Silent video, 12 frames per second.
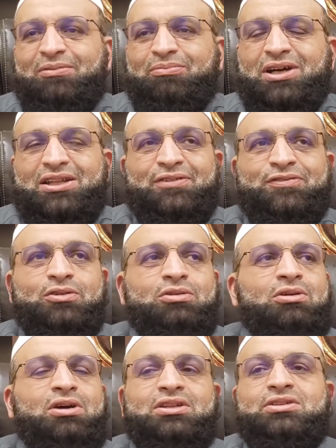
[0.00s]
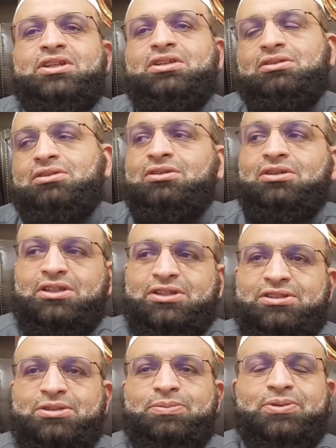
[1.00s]
But if you go and read all
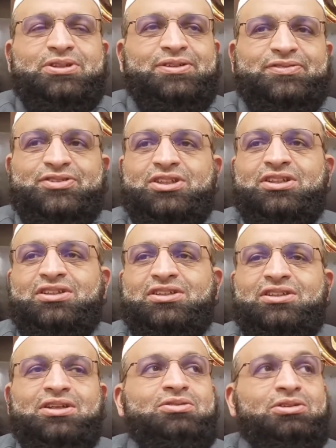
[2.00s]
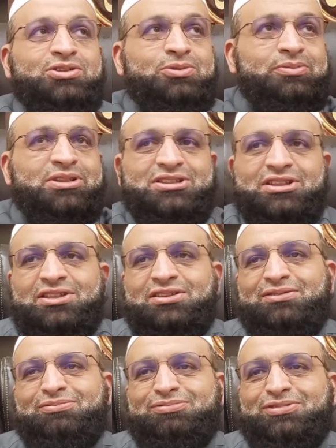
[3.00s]
contemporary tafsir, then what you're
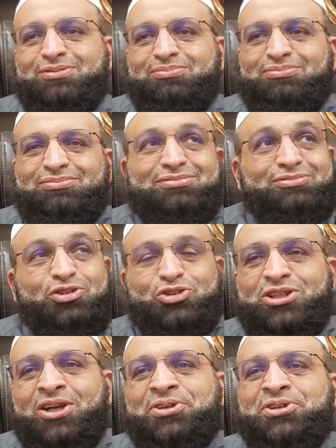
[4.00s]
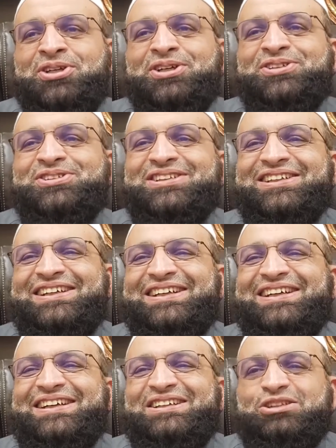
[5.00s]
missing from 1400 years.
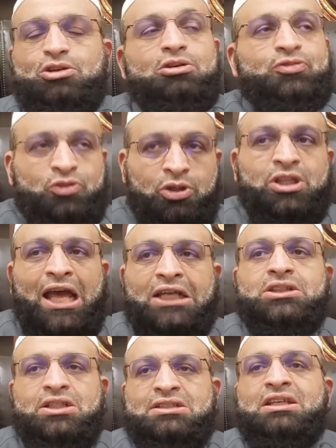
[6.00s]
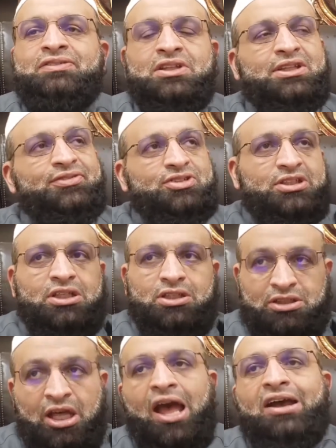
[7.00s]
So if you read actually seven
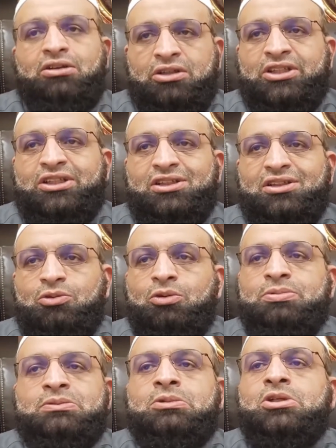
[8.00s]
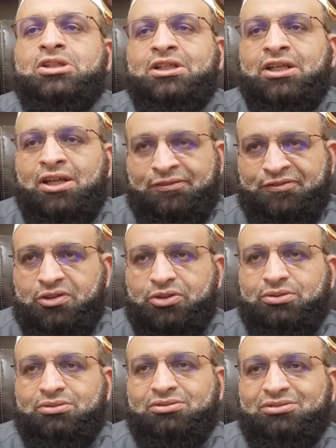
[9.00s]
tafsir diagonally, it will be more than enough for you.